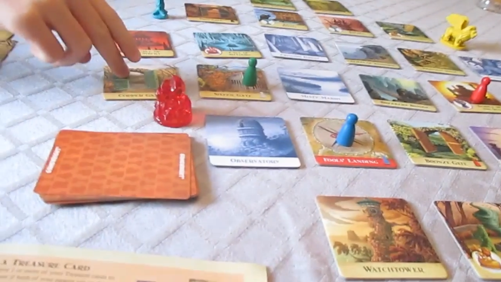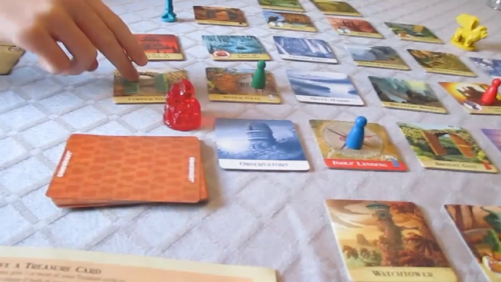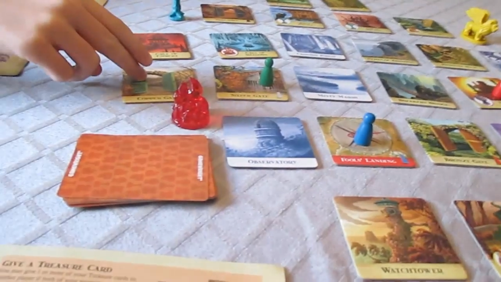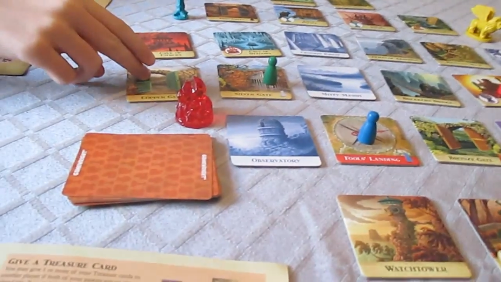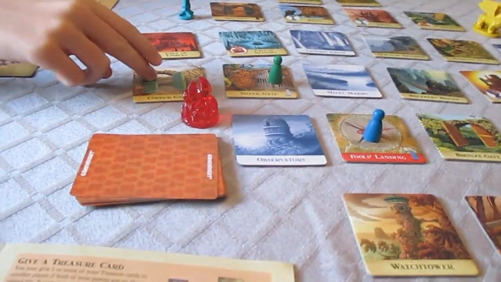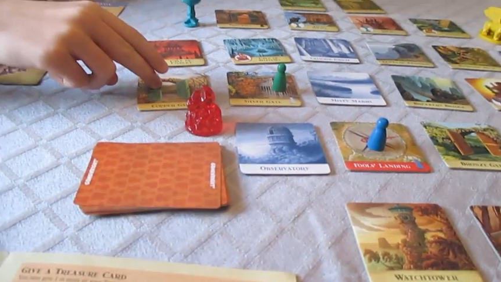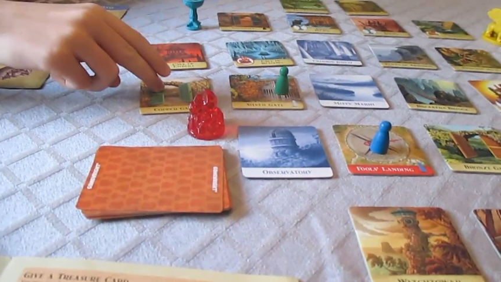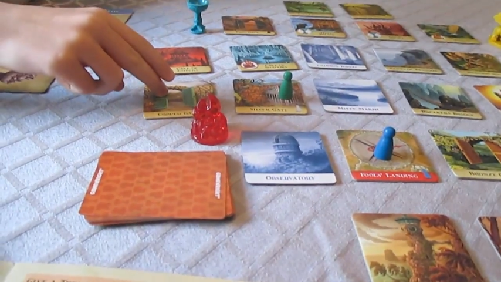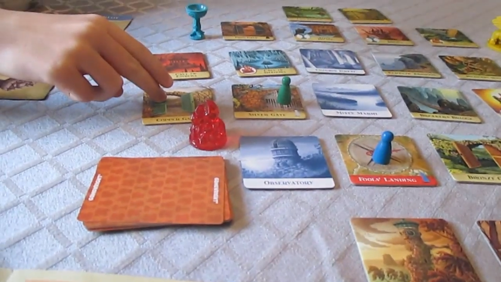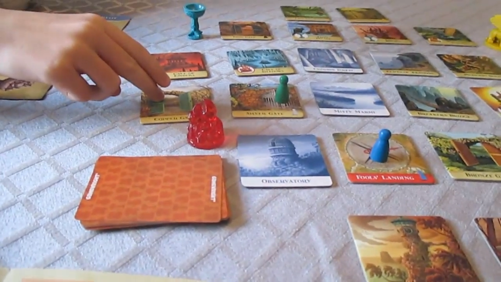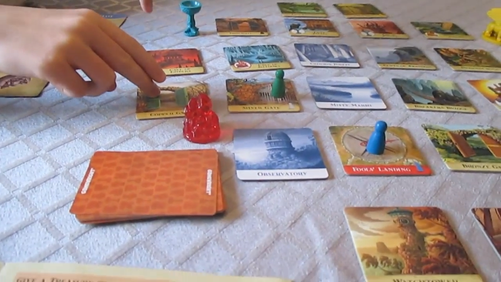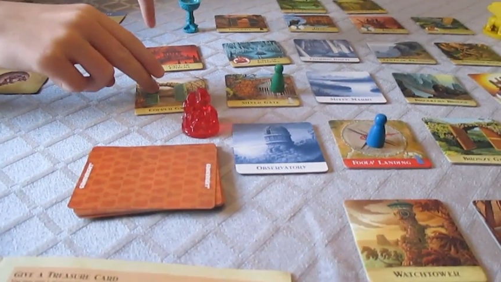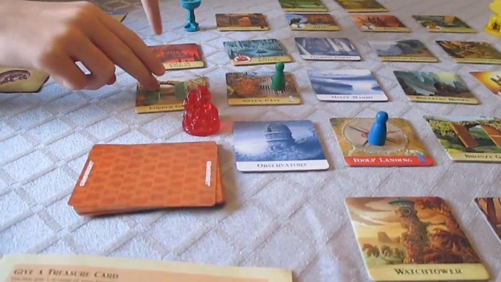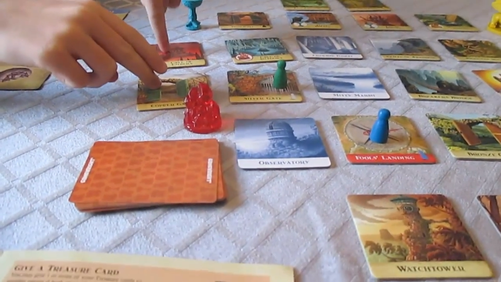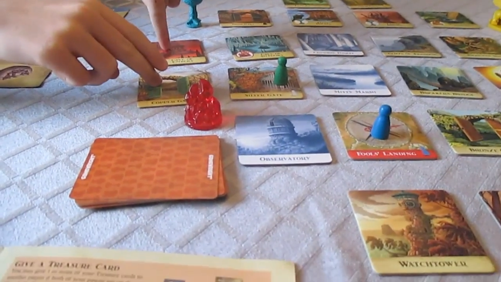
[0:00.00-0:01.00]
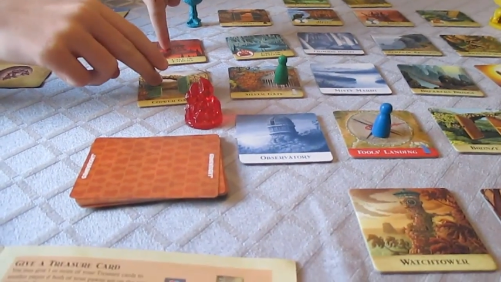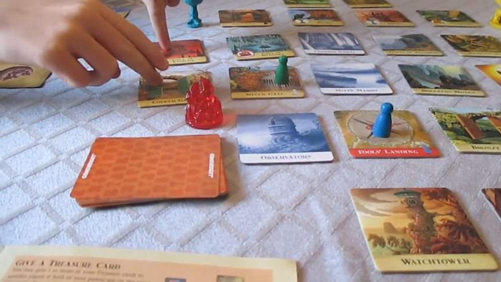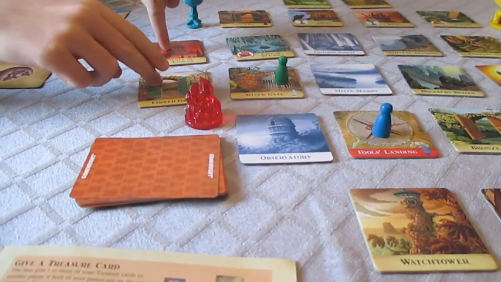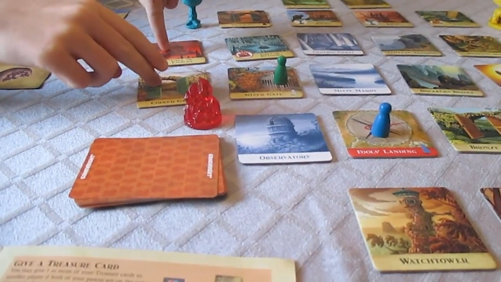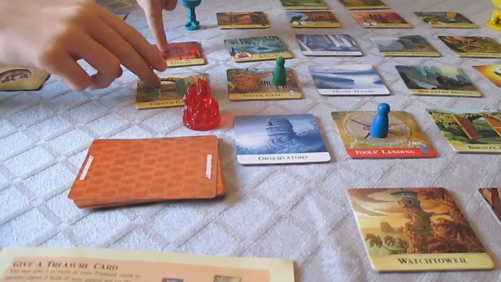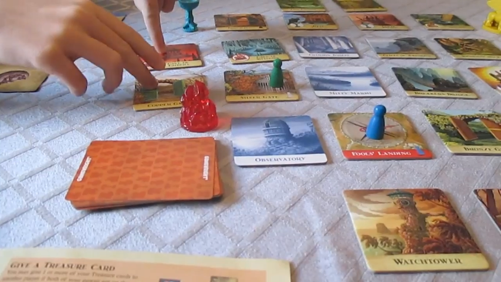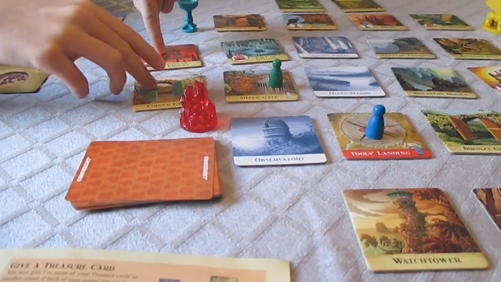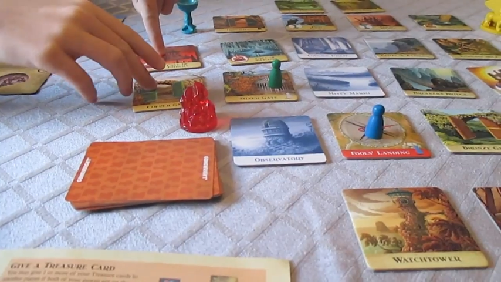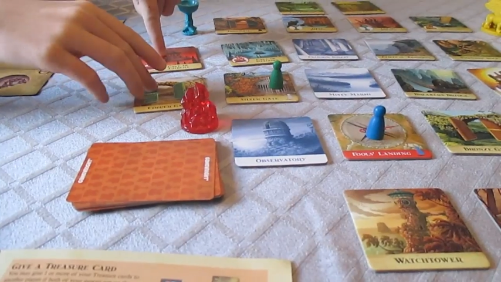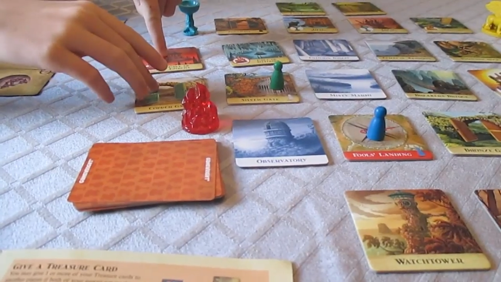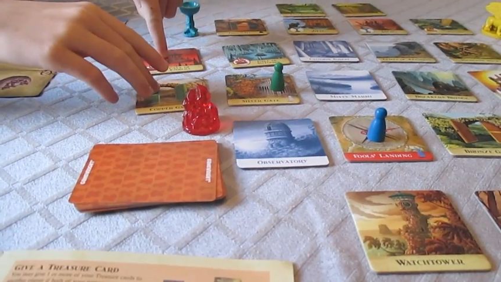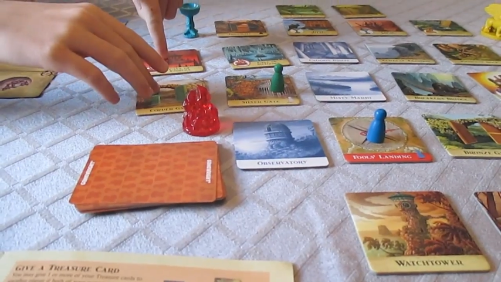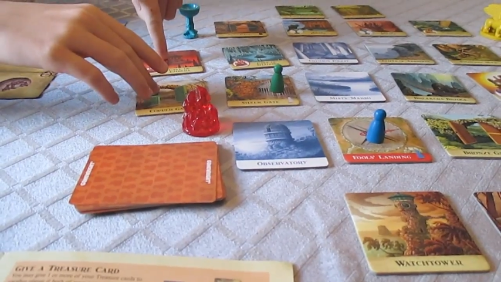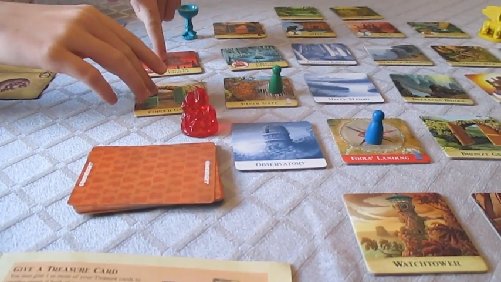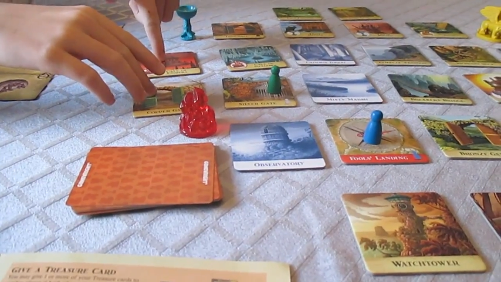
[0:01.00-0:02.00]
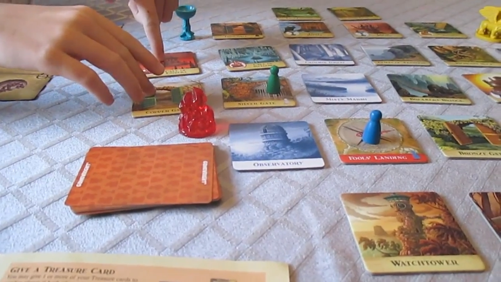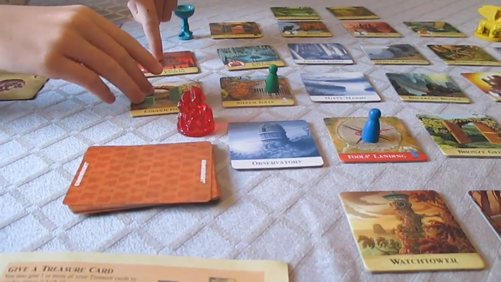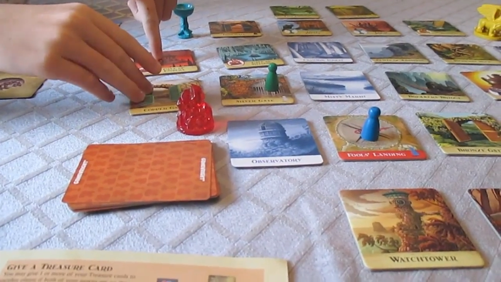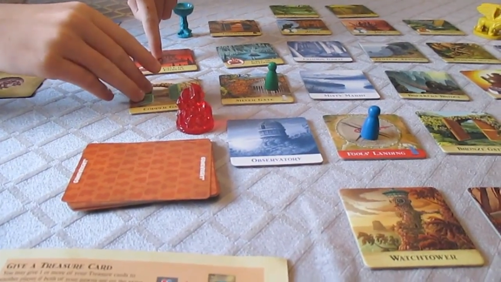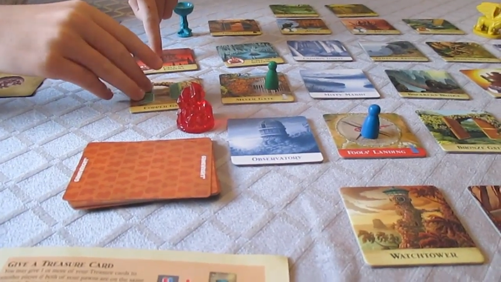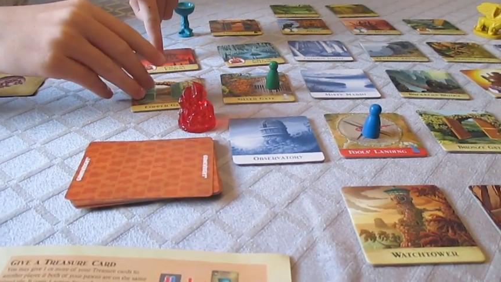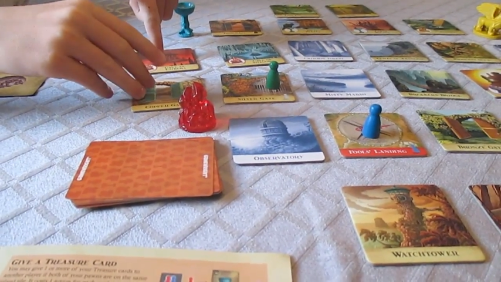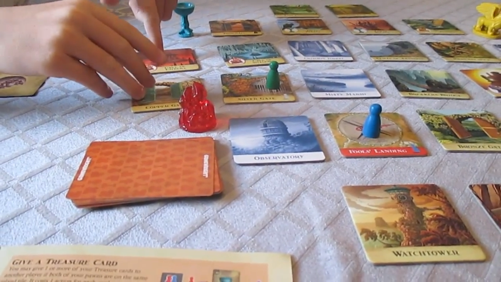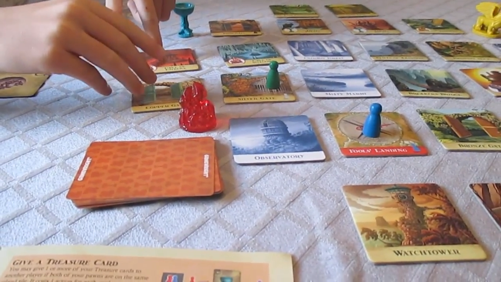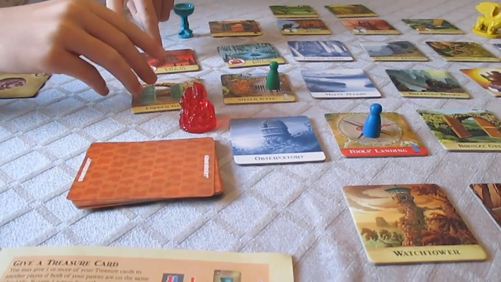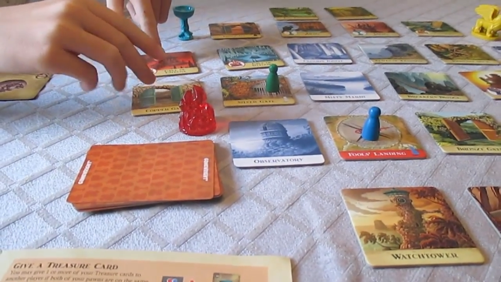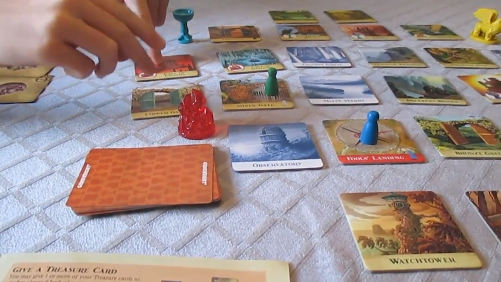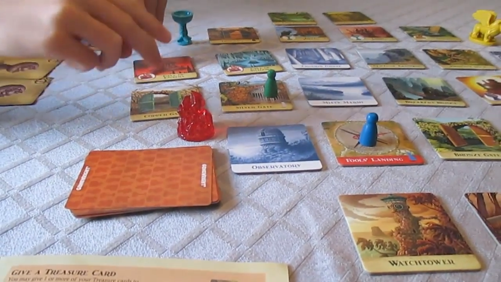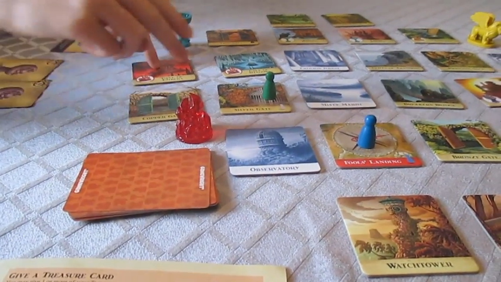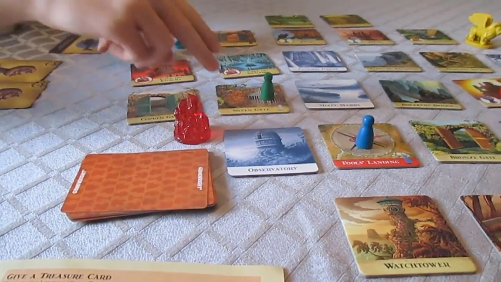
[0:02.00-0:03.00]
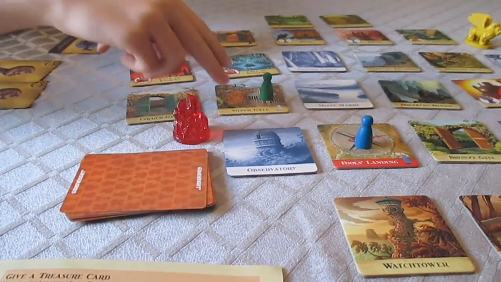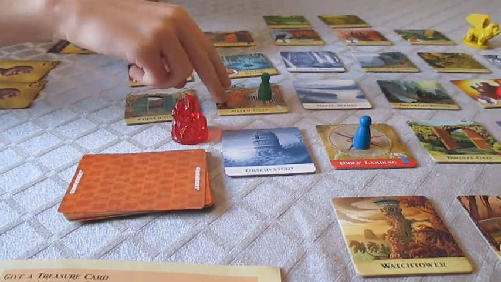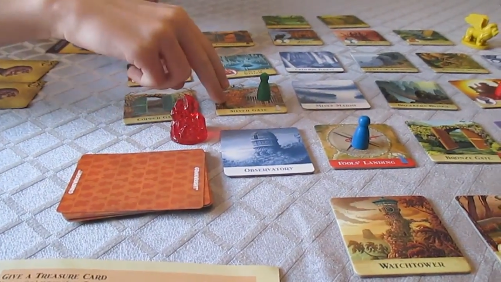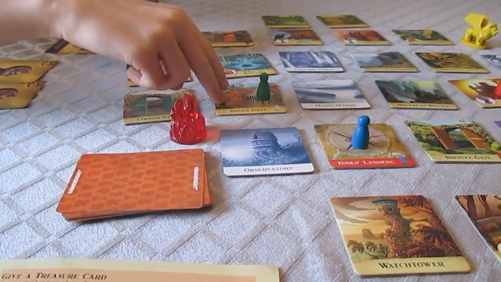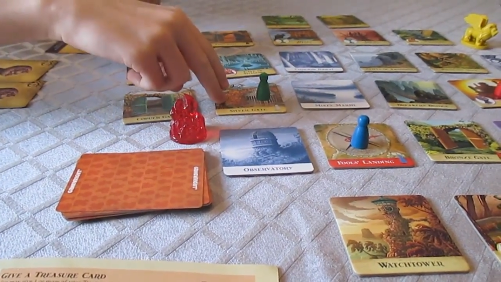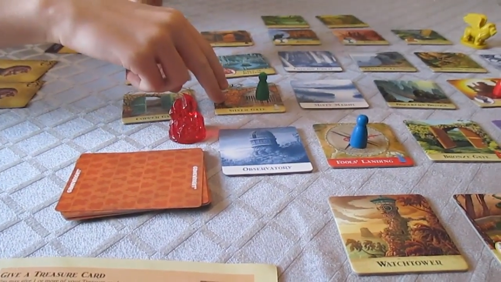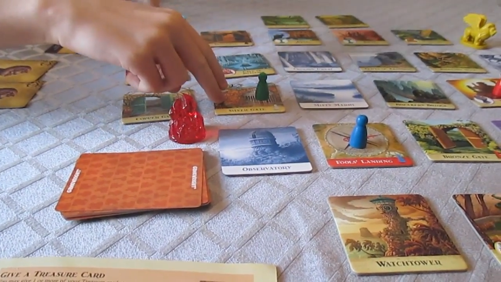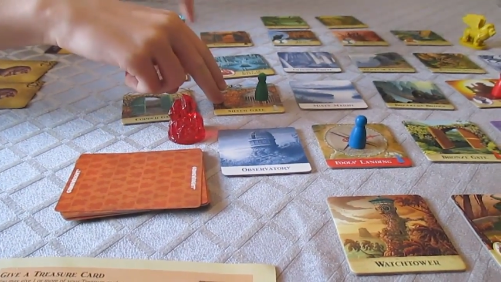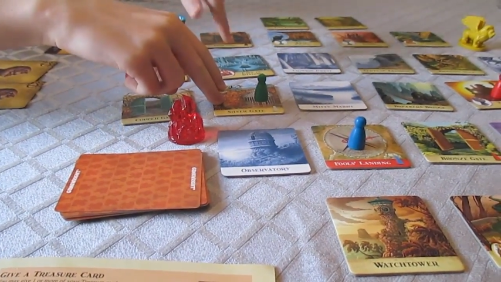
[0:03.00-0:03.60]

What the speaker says: No face is visible, so there are no lips to read.